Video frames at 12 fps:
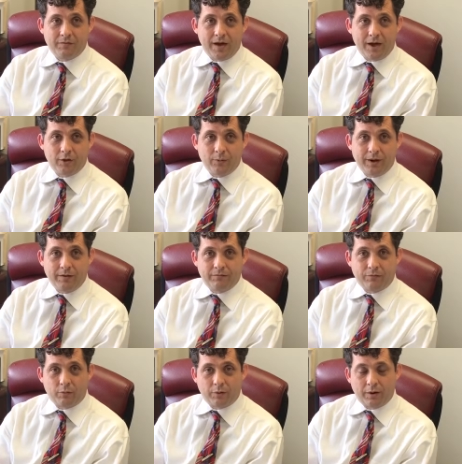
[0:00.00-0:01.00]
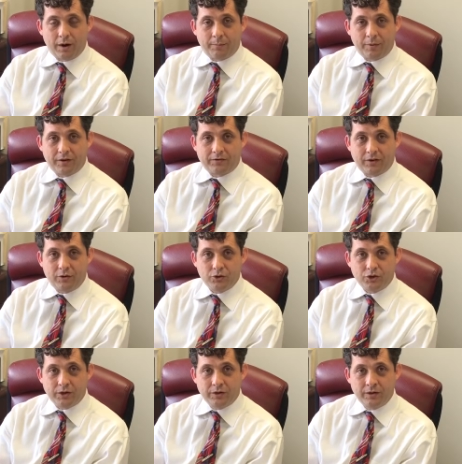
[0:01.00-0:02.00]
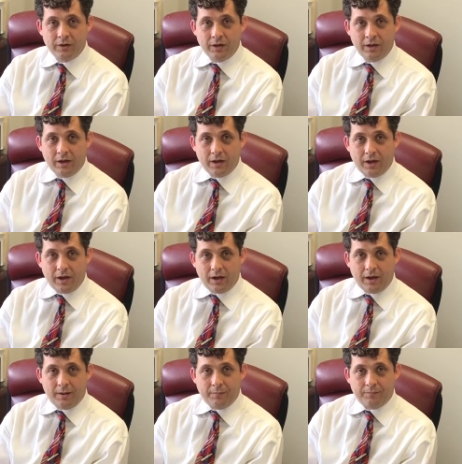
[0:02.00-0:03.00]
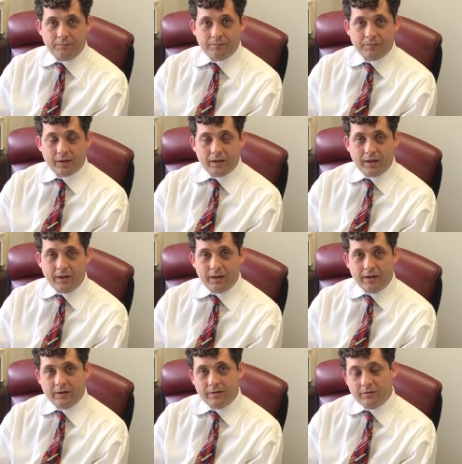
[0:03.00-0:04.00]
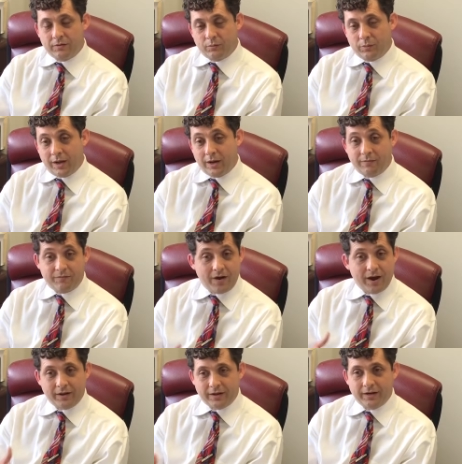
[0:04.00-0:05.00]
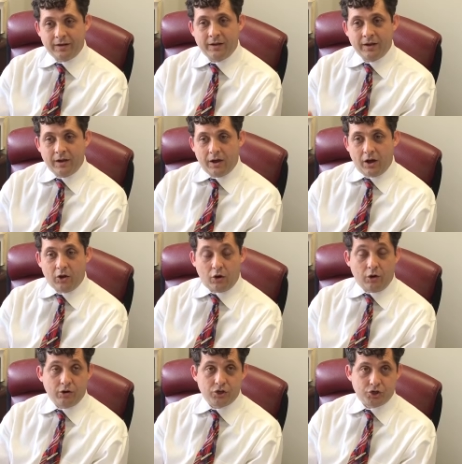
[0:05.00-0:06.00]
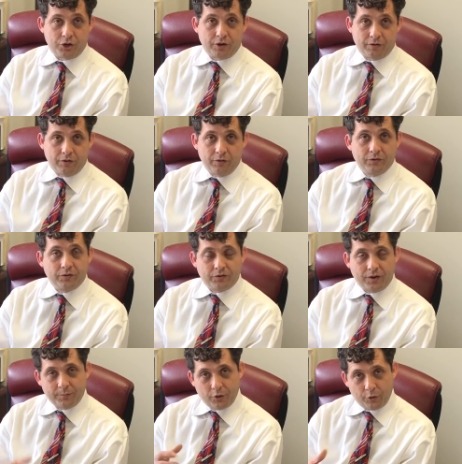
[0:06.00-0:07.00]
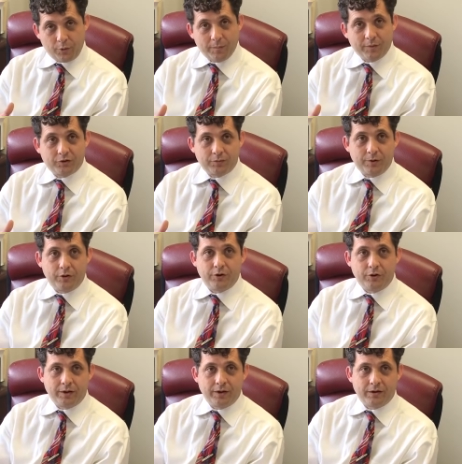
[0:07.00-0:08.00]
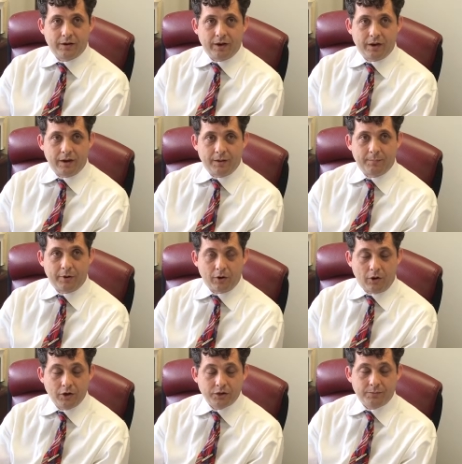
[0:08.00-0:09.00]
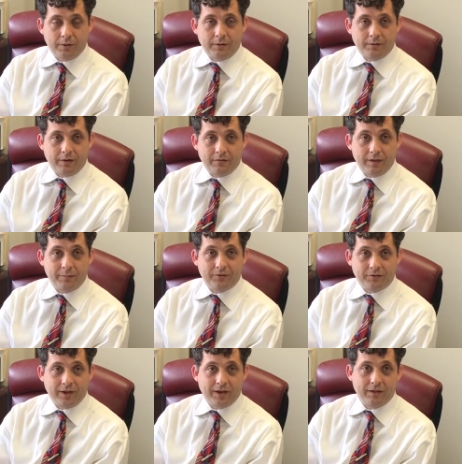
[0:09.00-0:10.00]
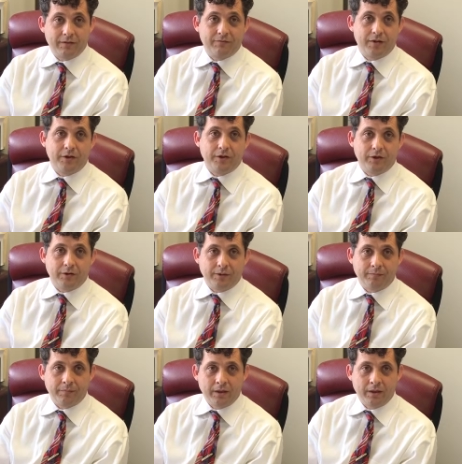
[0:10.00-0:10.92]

evaluated for uh, prosecution, um, and we end up filing a large chunk of those. Some go to our misdemeanor unit, uh, but a large amount of them stay in the felony unit,